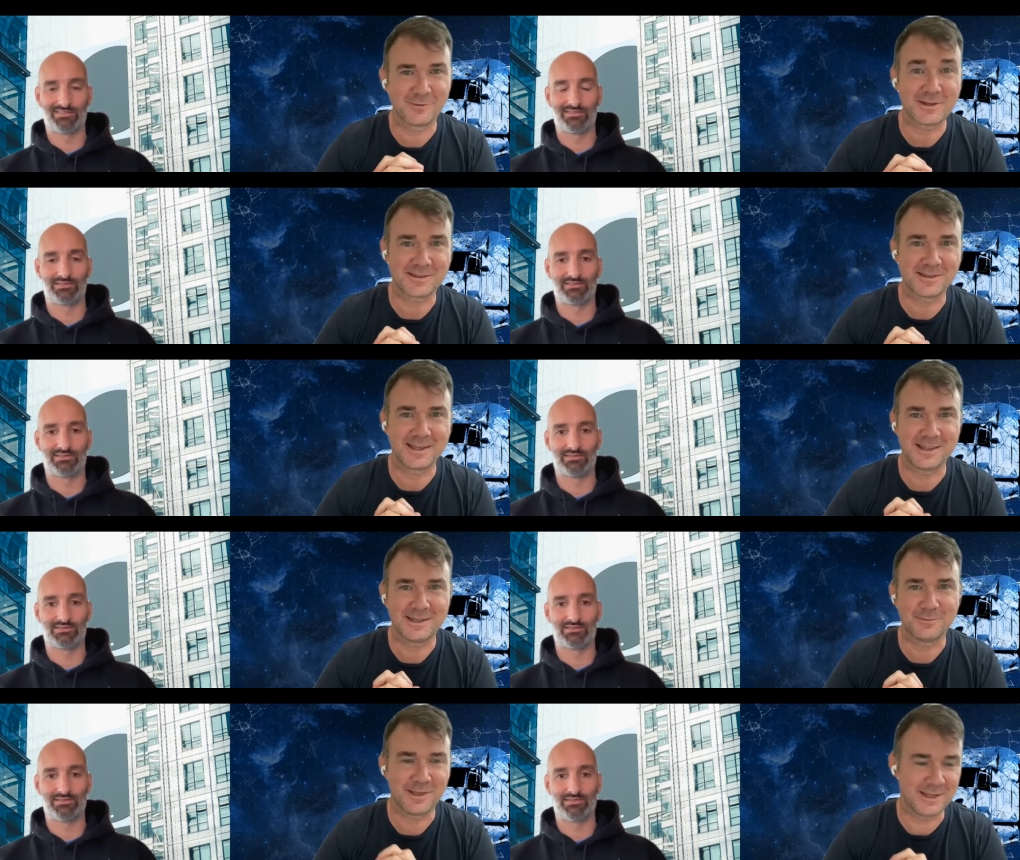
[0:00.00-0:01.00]
Speaker 1: rest of the
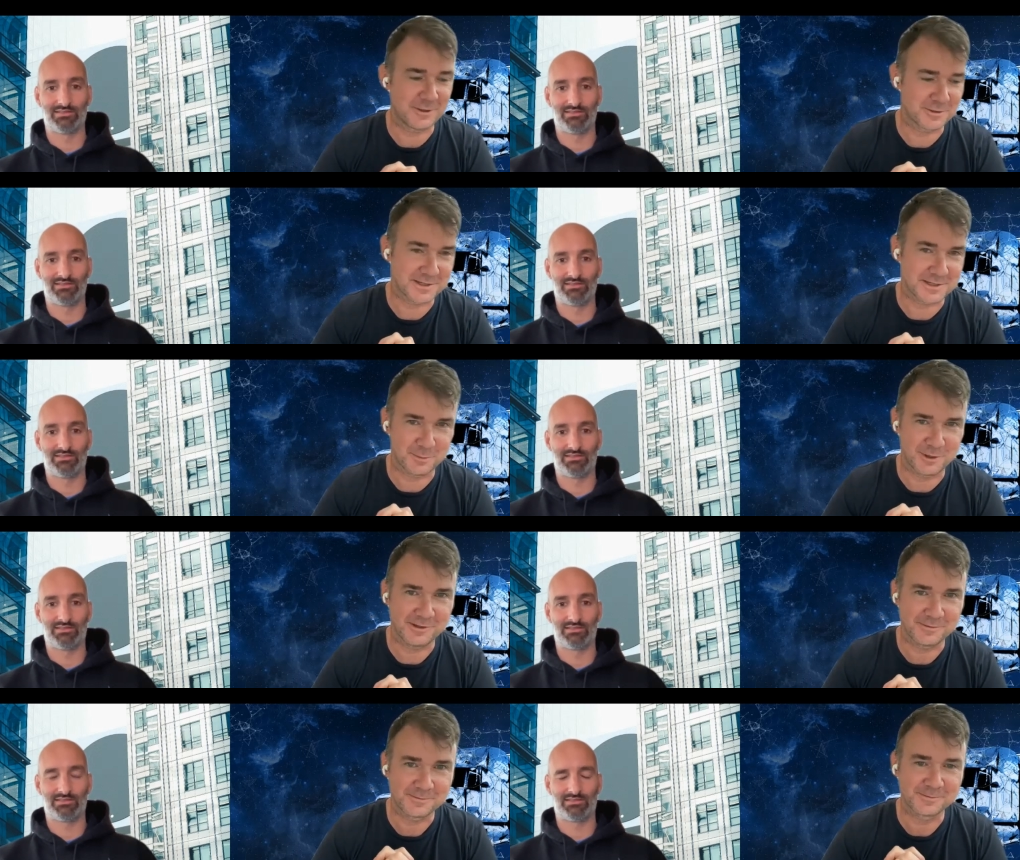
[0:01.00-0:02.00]
Helium
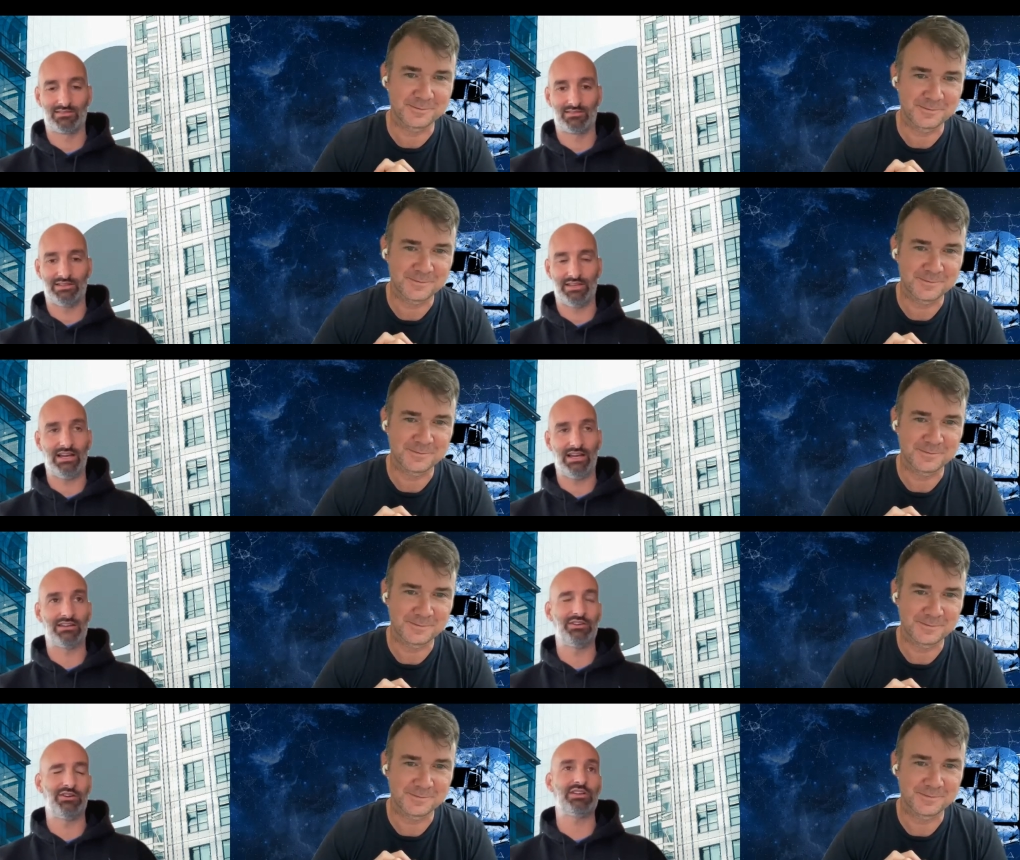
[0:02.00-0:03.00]
ecosystem even.
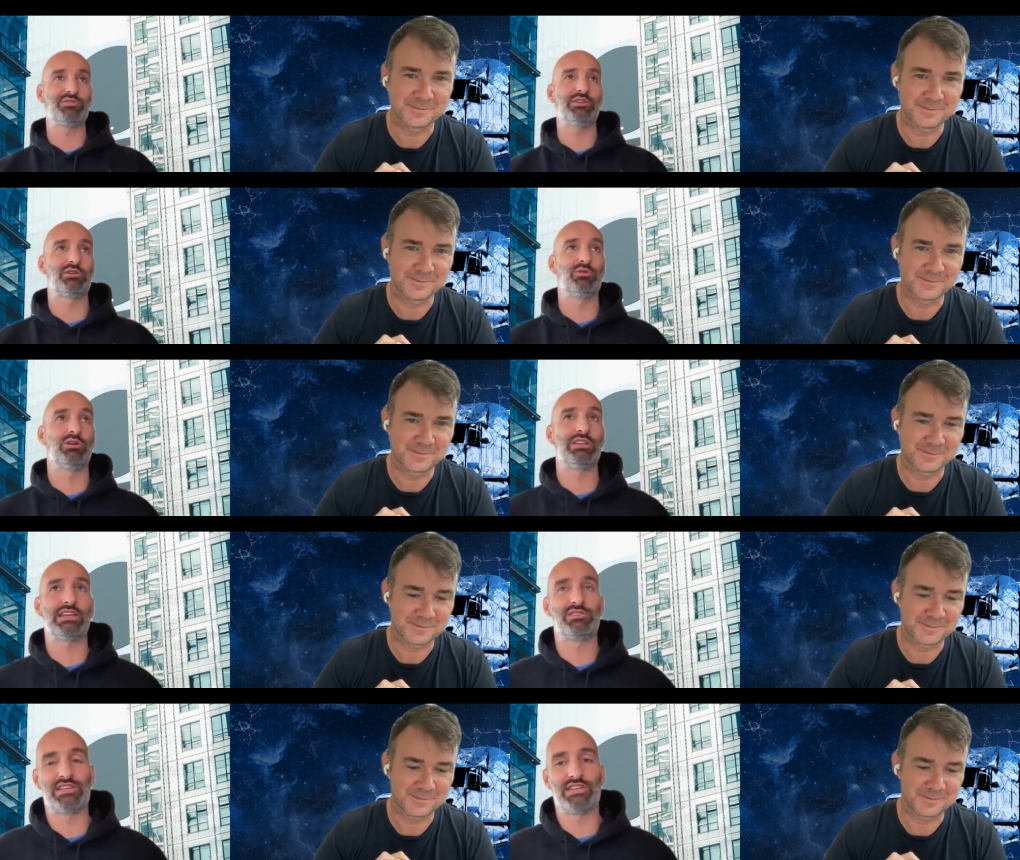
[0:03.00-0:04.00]
Speaker 2: Yeah, no, that's really cool.
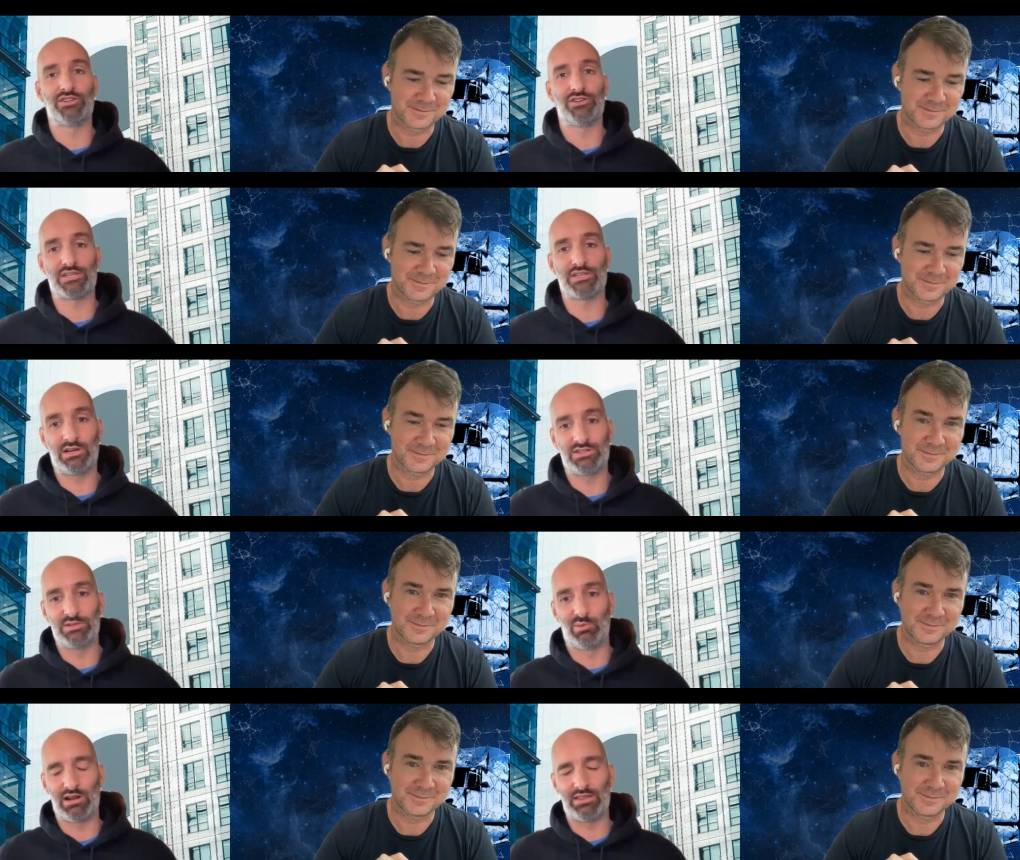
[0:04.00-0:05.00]
And like you said, the
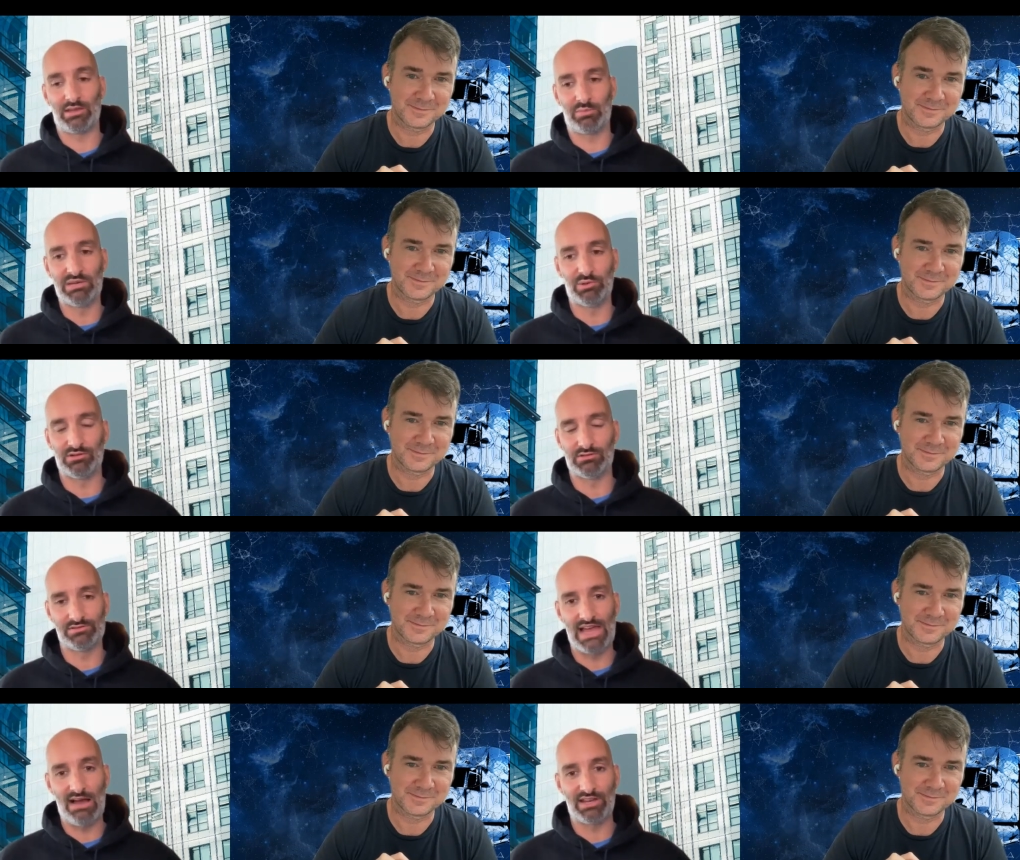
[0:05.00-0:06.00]
transparency part, I think
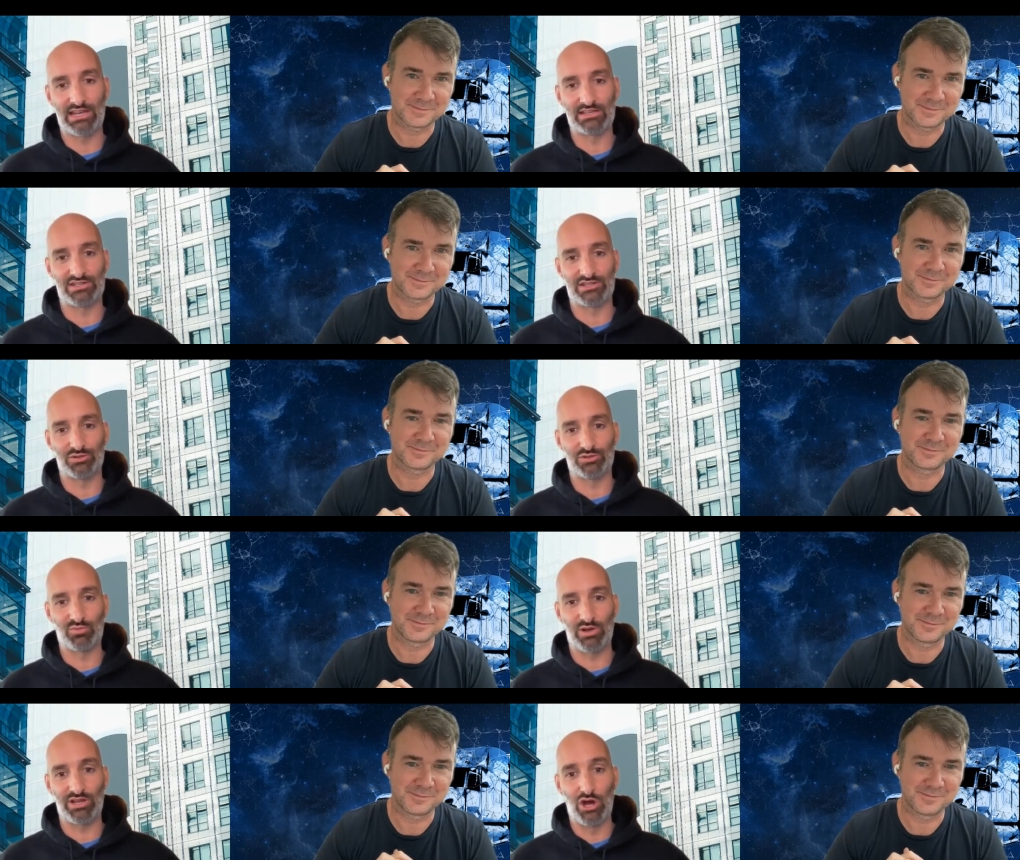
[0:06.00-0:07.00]
people nowadays too
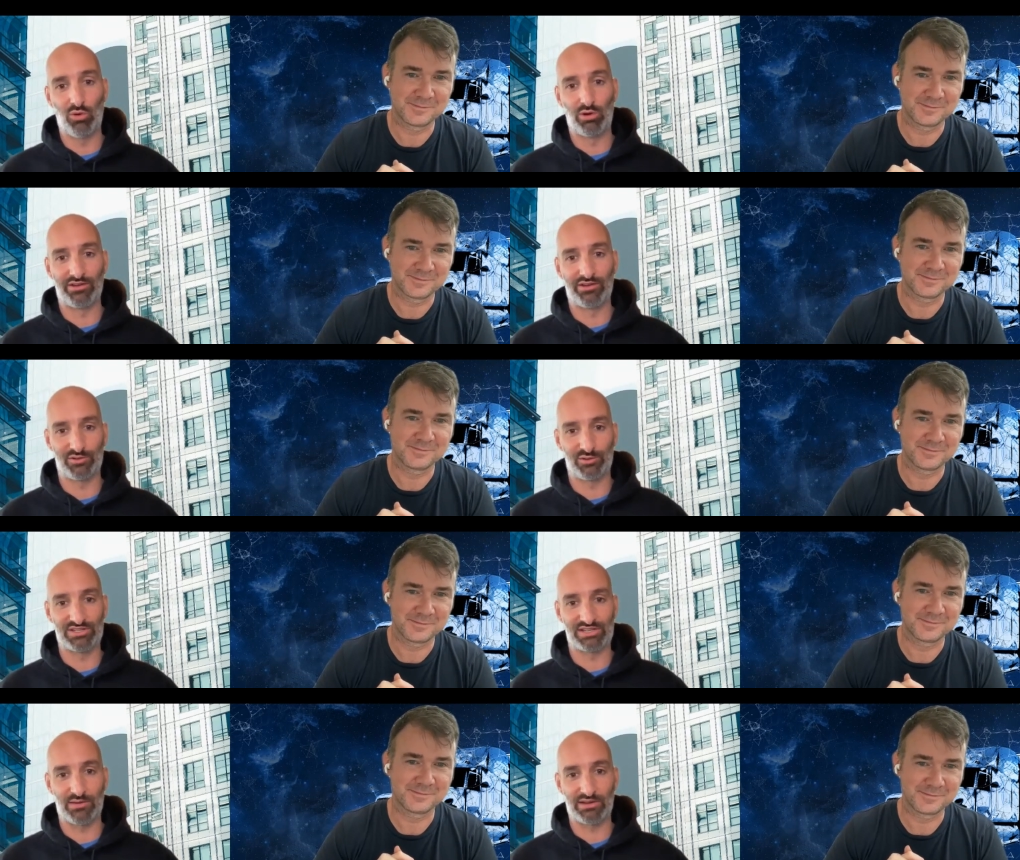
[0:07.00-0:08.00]
just want to know where their
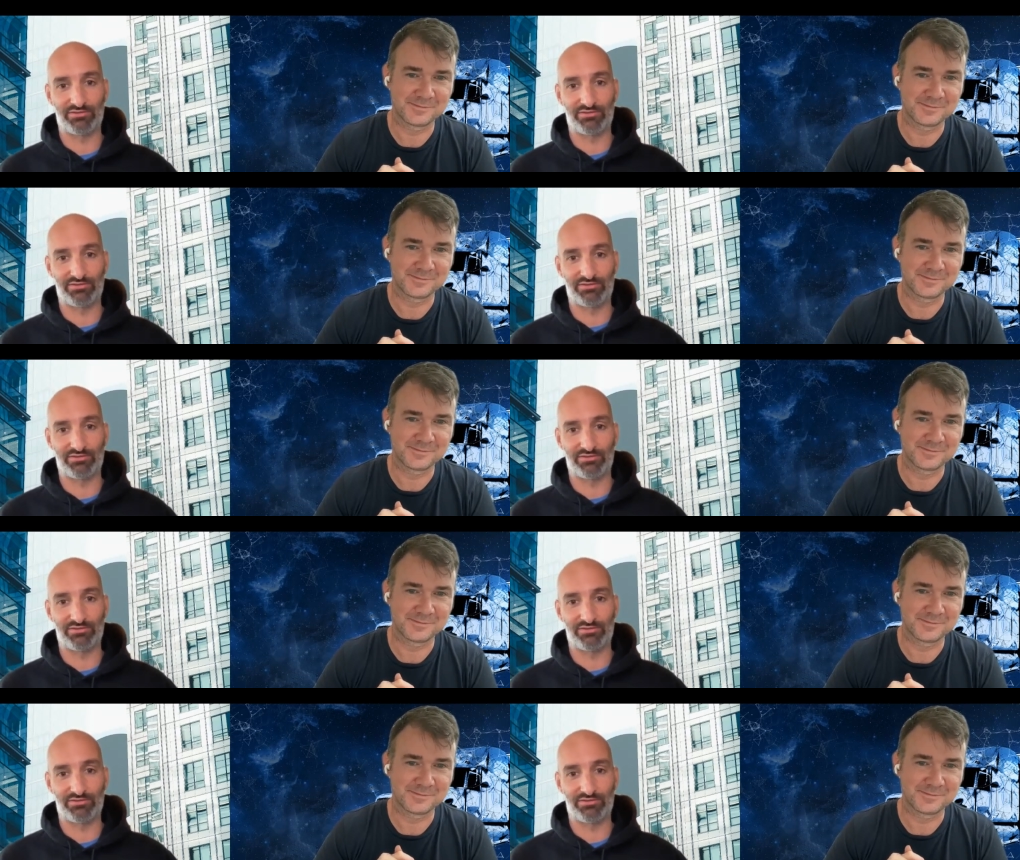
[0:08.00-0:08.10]
food is coming